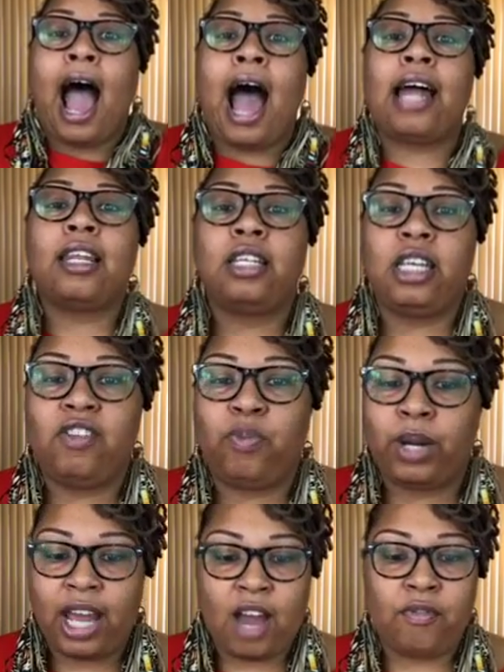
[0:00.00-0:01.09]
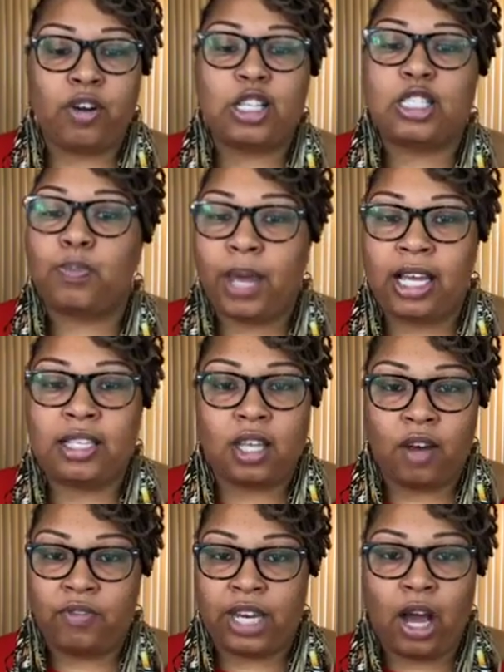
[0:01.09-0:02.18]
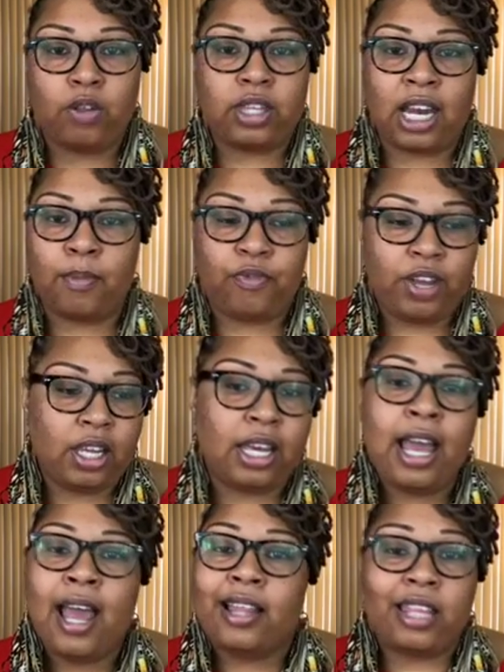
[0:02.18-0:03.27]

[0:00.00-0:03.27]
I leave whatever space of doubt that I'm feeling,